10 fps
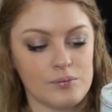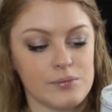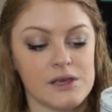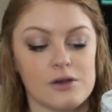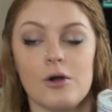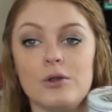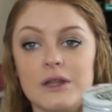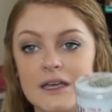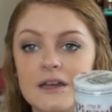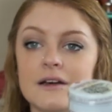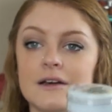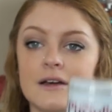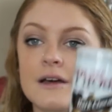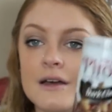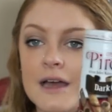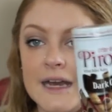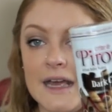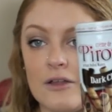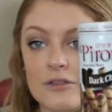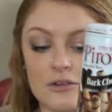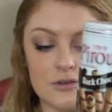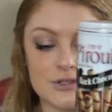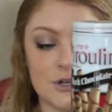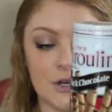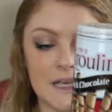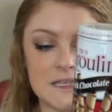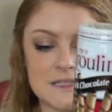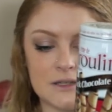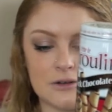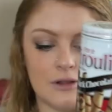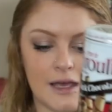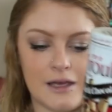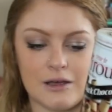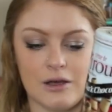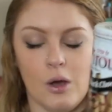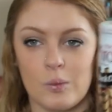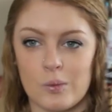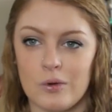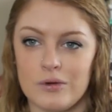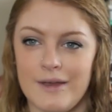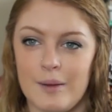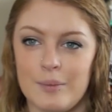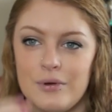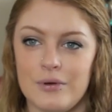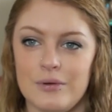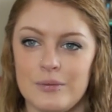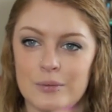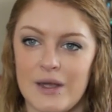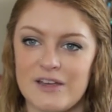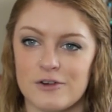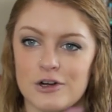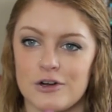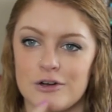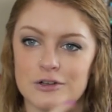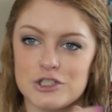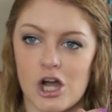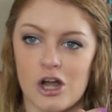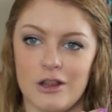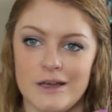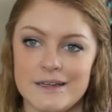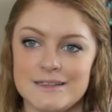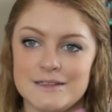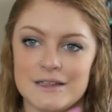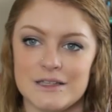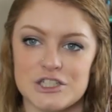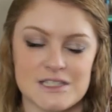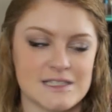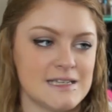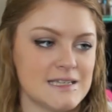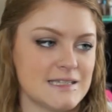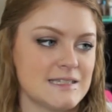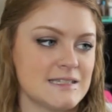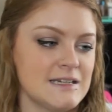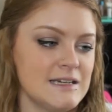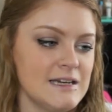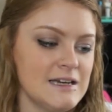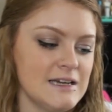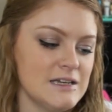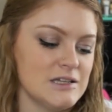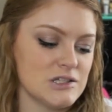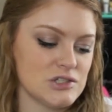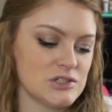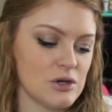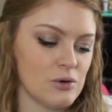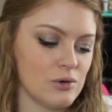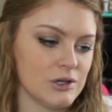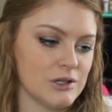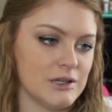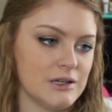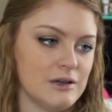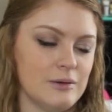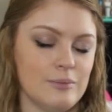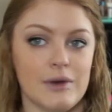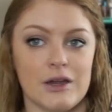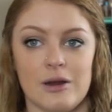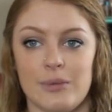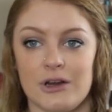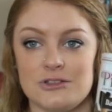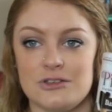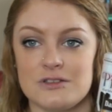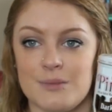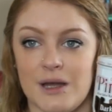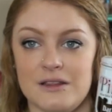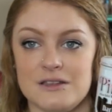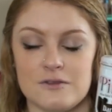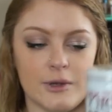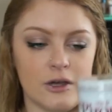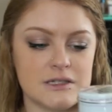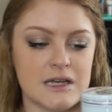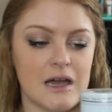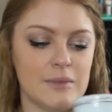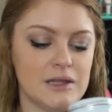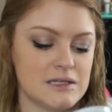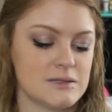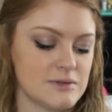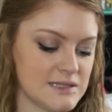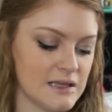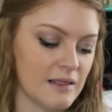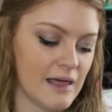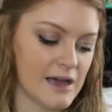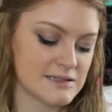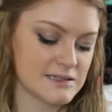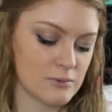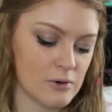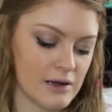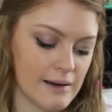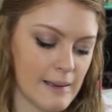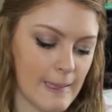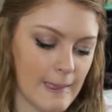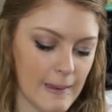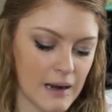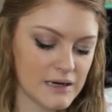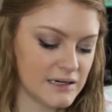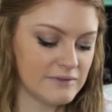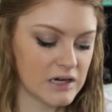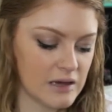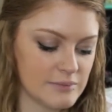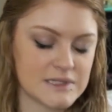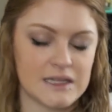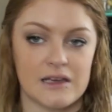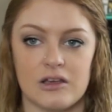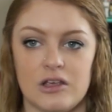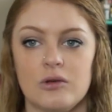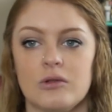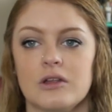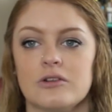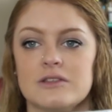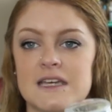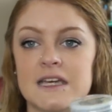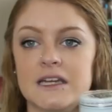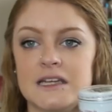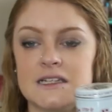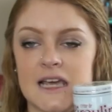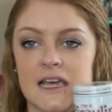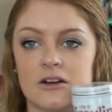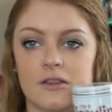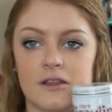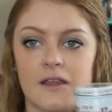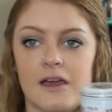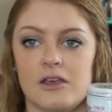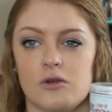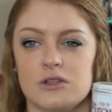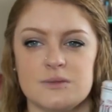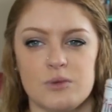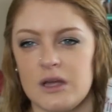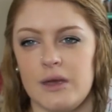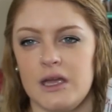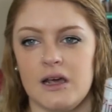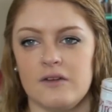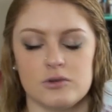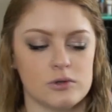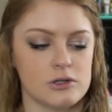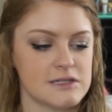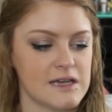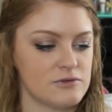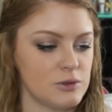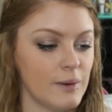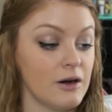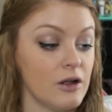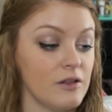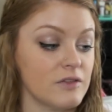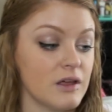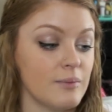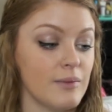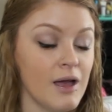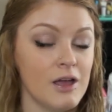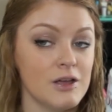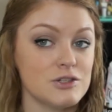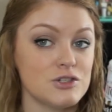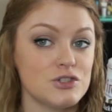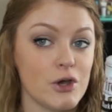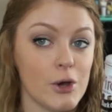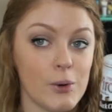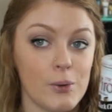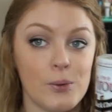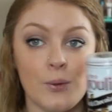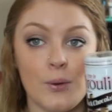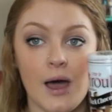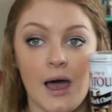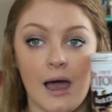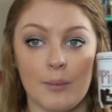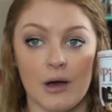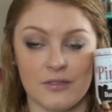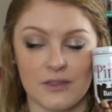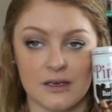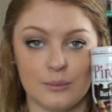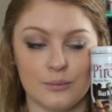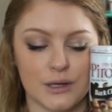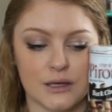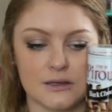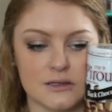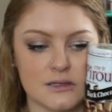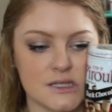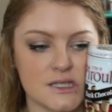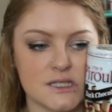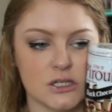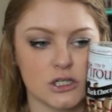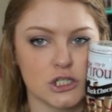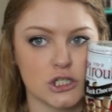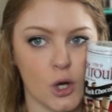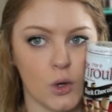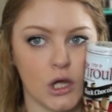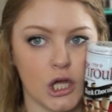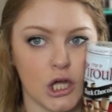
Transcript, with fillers: Pirouline. Anyhow, they're those cookies that are, like, rolled up wafer, chocolate, deliciousness. So good. My grandparents used to buy these for me all the time and this was the last one. And it even comes in like a cute little tin container that like you could spray paint afterwards after you ate all of them. So I bought them because they're so good.